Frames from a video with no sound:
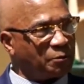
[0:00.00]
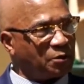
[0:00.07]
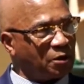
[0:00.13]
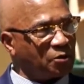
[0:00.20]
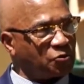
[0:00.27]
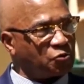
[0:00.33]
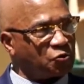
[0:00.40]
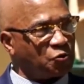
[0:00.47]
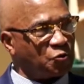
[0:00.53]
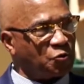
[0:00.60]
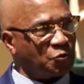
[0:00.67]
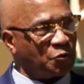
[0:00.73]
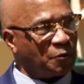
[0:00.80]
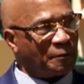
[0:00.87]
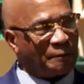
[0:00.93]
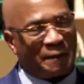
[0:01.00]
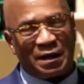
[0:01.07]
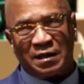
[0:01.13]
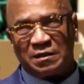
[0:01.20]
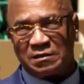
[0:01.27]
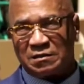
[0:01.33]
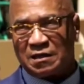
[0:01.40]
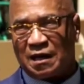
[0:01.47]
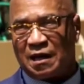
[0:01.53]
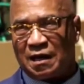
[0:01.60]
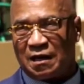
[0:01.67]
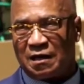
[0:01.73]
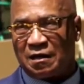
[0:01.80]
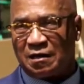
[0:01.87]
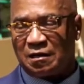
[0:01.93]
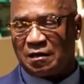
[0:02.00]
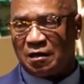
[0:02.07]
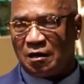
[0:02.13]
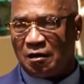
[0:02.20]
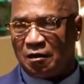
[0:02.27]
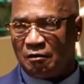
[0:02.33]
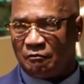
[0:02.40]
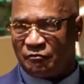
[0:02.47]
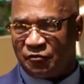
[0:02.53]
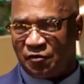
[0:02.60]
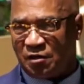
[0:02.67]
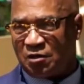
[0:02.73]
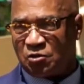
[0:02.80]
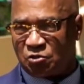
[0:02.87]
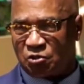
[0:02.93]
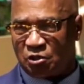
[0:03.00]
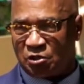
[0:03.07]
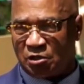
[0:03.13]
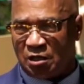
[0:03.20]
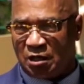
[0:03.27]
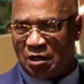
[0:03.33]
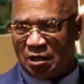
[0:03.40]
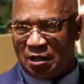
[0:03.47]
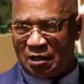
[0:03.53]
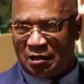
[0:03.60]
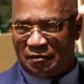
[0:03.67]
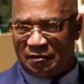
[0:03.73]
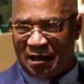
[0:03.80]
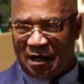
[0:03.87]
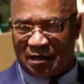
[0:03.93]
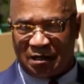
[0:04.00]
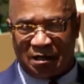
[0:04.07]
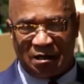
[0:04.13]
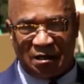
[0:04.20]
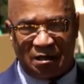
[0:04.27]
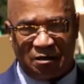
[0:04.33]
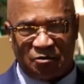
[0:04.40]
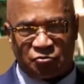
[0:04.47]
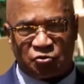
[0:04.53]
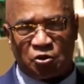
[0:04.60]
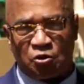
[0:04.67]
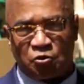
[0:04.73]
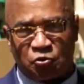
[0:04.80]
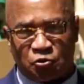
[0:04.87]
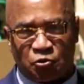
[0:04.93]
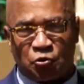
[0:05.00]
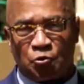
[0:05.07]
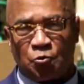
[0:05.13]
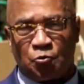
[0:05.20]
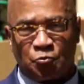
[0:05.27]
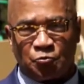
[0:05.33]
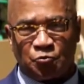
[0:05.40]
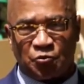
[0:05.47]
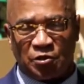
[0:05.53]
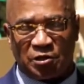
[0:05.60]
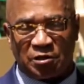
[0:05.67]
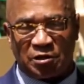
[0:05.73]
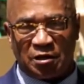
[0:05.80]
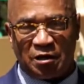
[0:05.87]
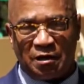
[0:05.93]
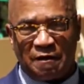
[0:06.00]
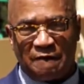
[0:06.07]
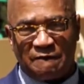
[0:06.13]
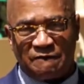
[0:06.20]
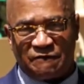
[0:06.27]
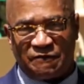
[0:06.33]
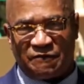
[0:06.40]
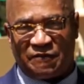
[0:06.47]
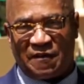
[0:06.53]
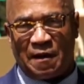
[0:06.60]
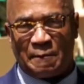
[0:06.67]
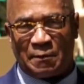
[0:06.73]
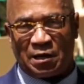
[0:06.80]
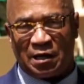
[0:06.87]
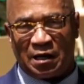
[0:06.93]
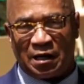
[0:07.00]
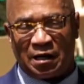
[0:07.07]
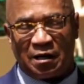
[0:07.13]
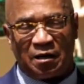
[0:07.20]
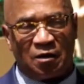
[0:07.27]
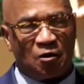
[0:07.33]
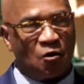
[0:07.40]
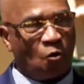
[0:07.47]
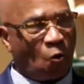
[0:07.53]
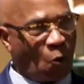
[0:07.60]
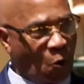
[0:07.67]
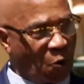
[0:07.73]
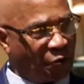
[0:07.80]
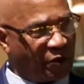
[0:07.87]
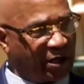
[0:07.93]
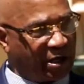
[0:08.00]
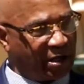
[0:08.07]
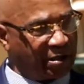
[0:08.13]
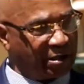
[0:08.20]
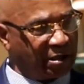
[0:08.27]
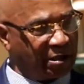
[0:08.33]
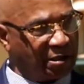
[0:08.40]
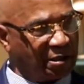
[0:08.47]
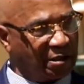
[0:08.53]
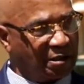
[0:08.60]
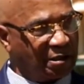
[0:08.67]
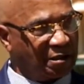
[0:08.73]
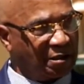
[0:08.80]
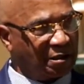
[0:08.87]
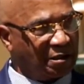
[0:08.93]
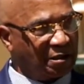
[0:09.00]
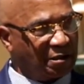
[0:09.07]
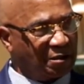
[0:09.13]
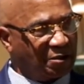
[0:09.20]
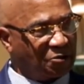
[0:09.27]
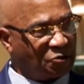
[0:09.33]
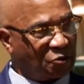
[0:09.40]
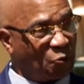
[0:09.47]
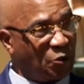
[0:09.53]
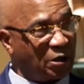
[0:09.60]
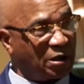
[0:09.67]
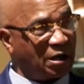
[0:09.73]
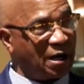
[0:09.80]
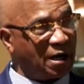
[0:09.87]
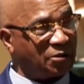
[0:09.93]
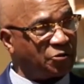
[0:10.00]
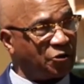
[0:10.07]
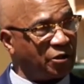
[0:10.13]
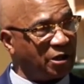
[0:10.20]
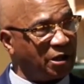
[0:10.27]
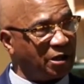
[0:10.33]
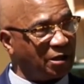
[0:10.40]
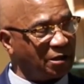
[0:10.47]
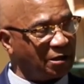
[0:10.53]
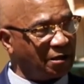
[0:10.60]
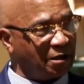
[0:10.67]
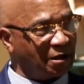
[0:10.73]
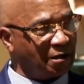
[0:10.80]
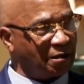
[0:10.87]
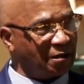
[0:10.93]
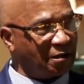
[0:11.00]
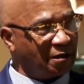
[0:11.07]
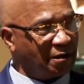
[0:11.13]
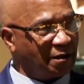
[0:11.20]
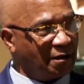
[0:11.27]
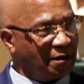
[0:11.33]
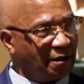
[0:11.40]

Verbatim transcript: helped us to maintain a vision that is children, family oriented. So we're glad you're here today.